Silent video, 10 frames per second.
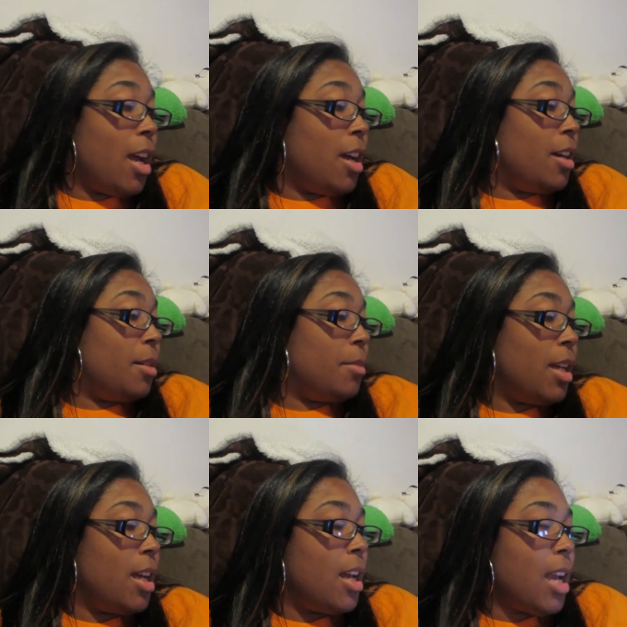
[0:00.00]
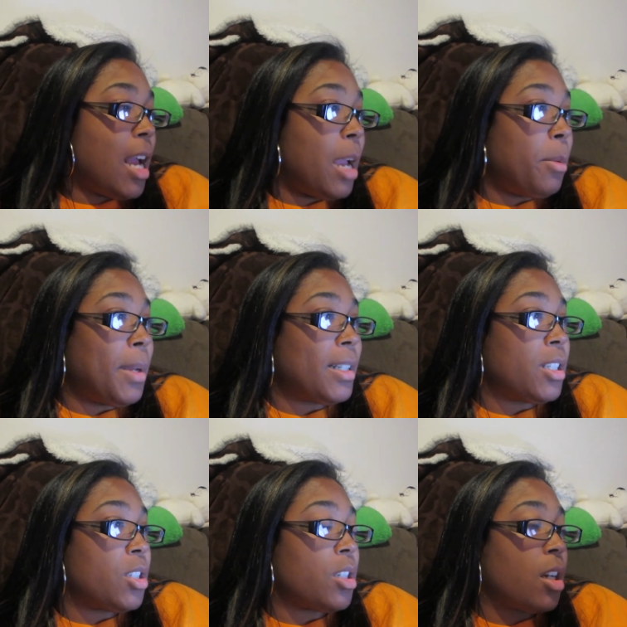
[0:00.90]
I'm about
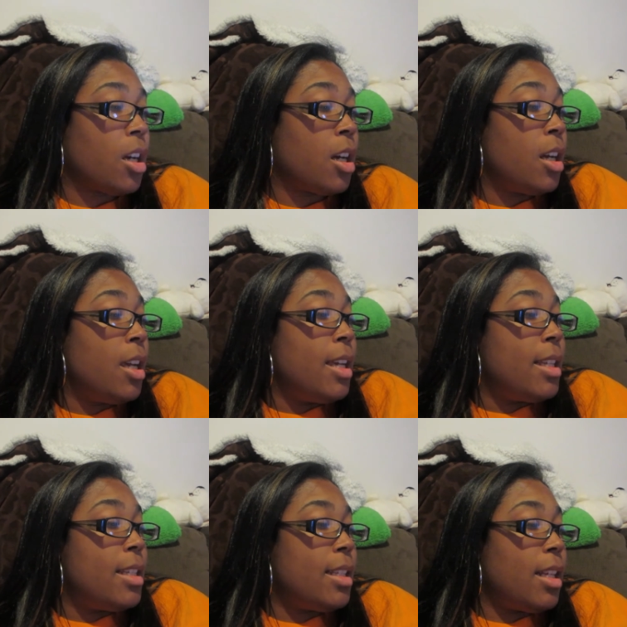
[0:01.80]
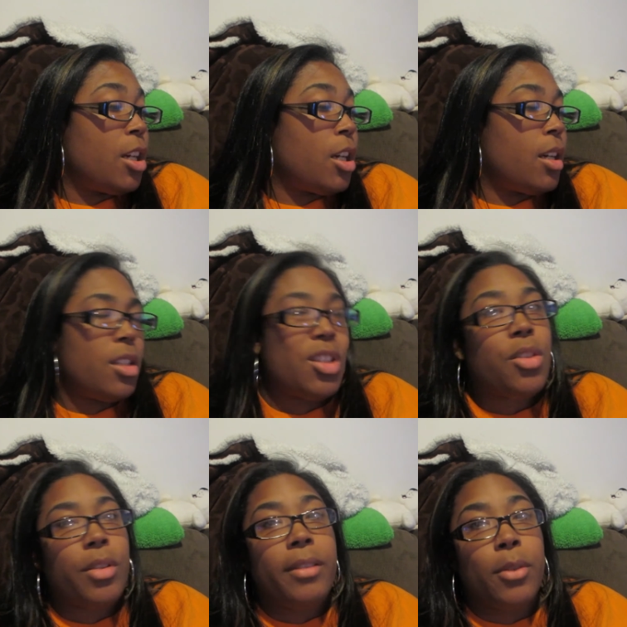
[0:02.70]
to start dinner. It's
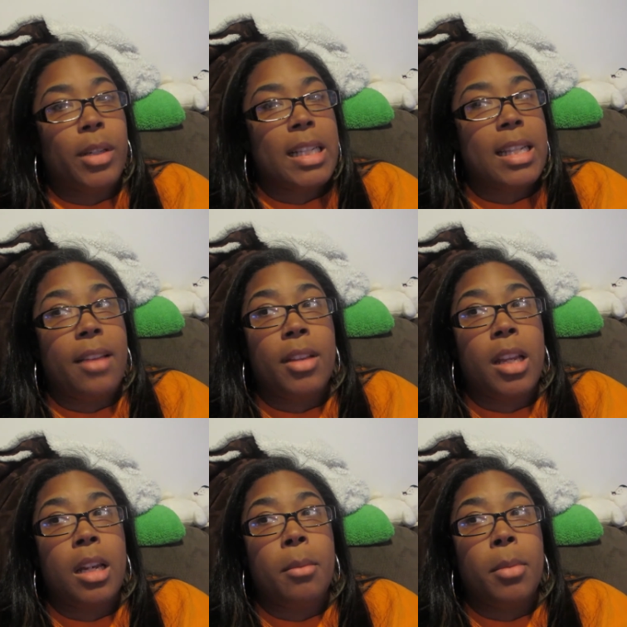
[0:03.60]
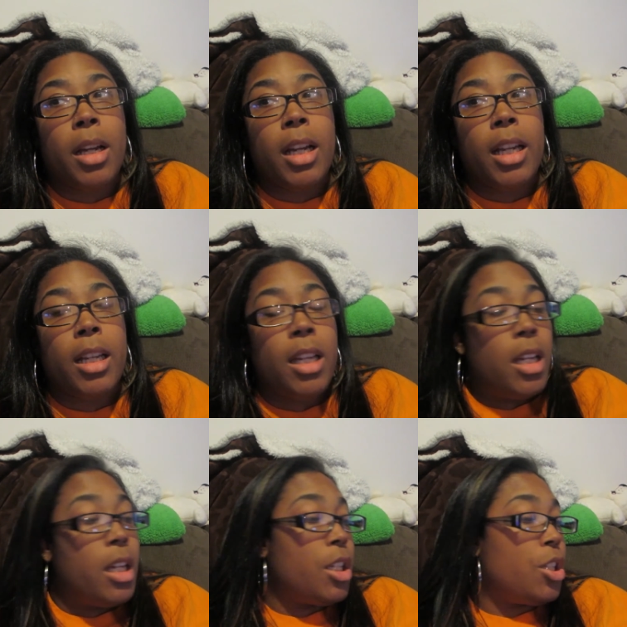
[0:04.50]
3:47, but
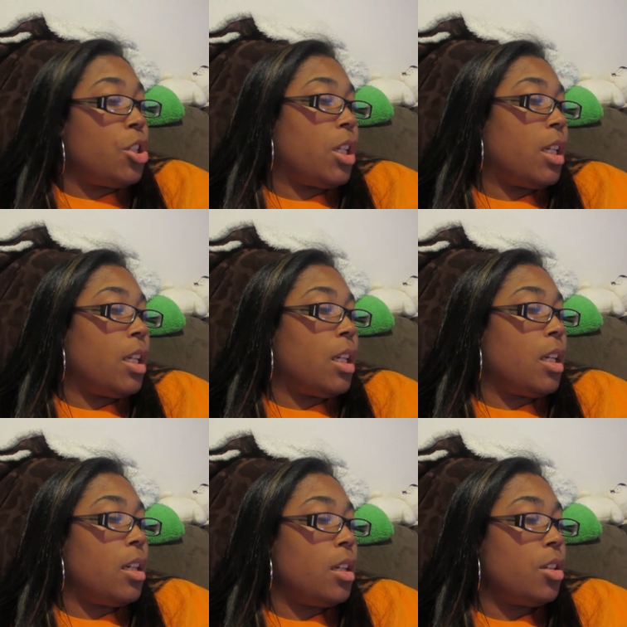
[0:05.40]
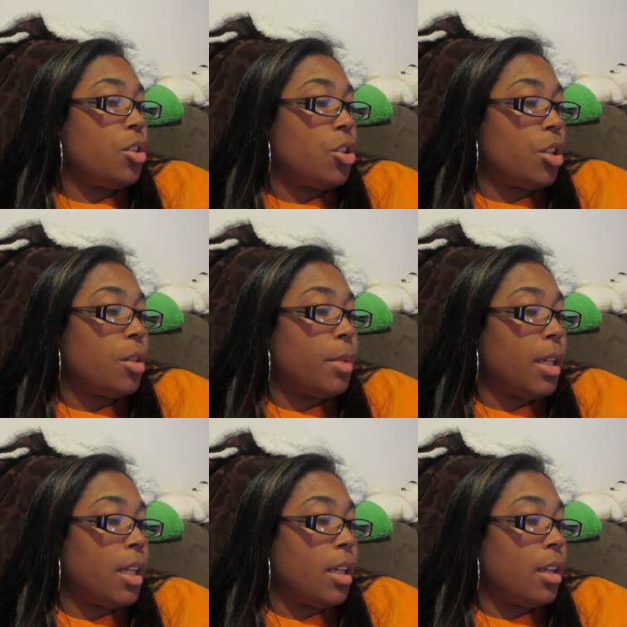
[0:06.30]
G should
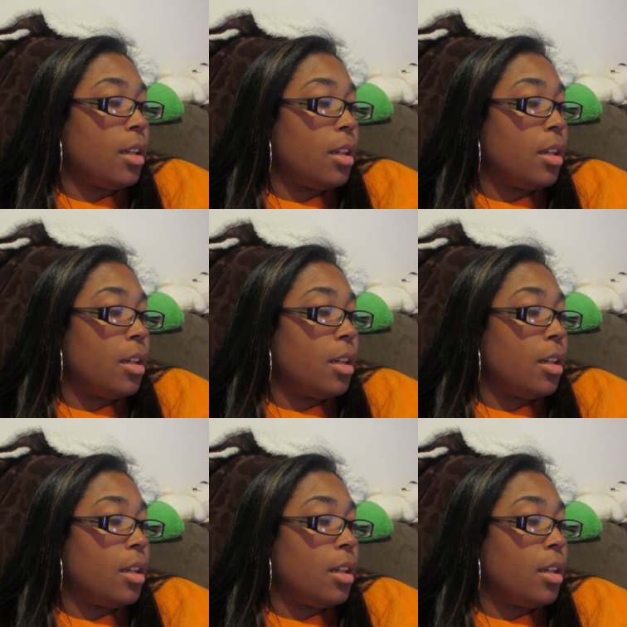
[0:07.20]
be